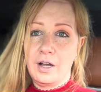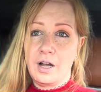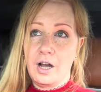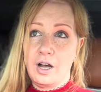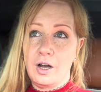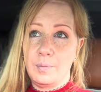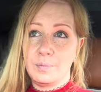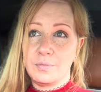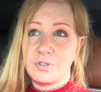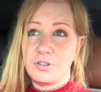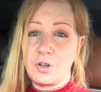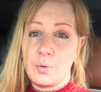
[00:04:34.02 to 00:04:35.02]
Um,
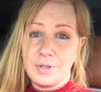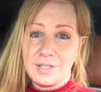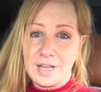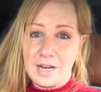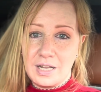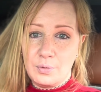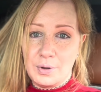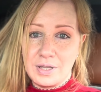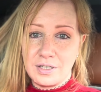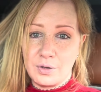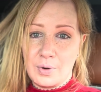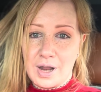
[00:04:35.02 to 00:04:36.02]
slow and steady
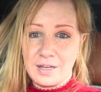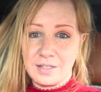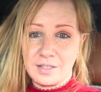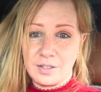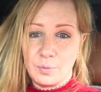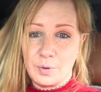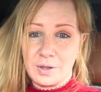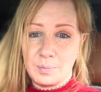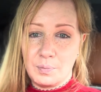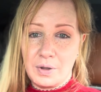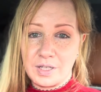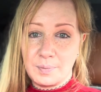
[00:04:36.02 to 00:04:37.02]
wins the race with
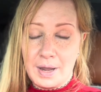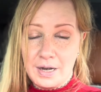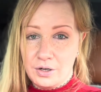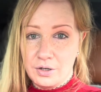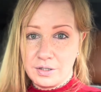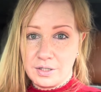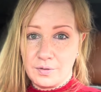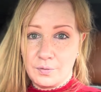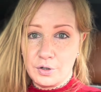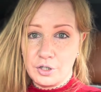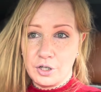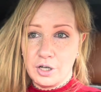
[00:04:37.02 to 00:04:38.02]
expanders
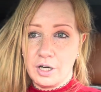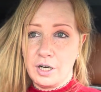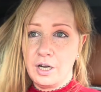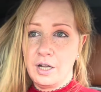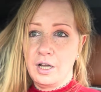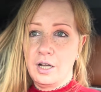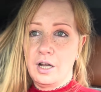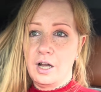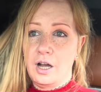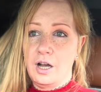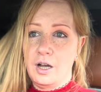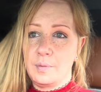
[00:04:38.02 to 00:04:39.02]
for sure.
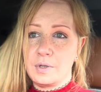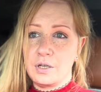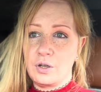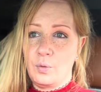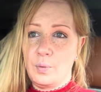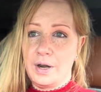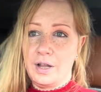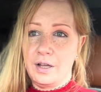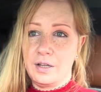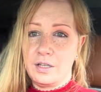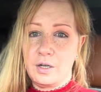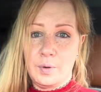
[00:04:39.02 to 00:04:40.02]
Um, you don't want to
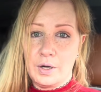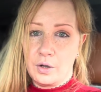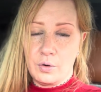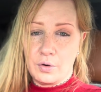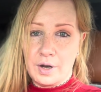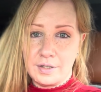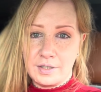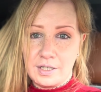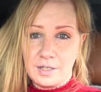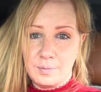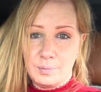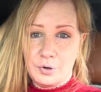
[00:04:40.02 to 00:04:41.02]
you don't want to go crazy
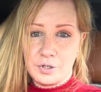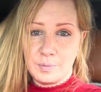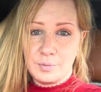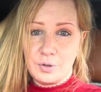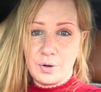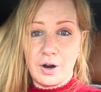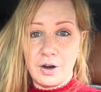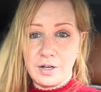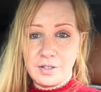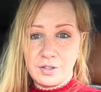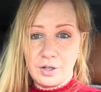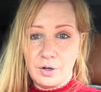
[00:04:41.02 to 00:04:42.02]
and push them too
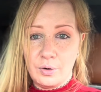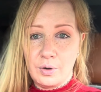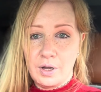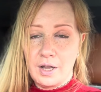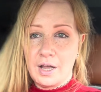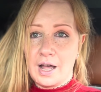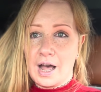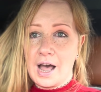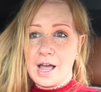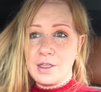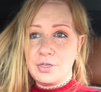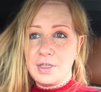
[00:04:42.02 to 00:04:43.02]
hard. So
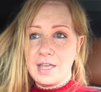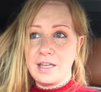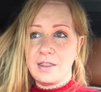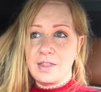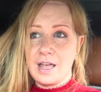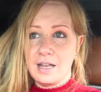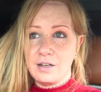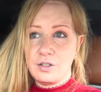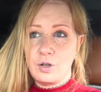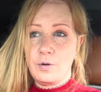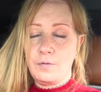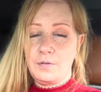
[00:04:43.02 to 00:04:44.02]
I think that
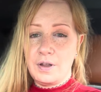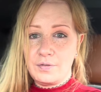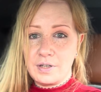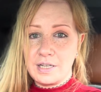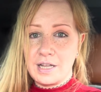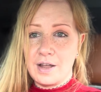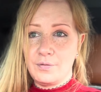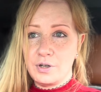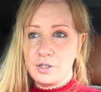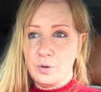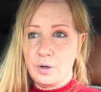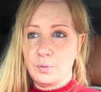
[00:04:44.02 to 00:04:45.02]
250 every
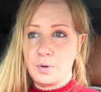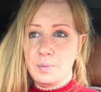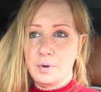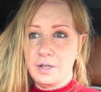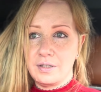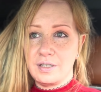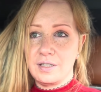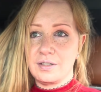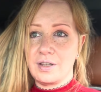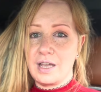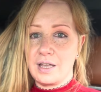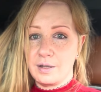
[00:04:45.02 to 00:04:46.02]
two to three months is
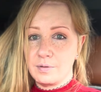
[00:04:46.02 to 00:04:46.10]
like,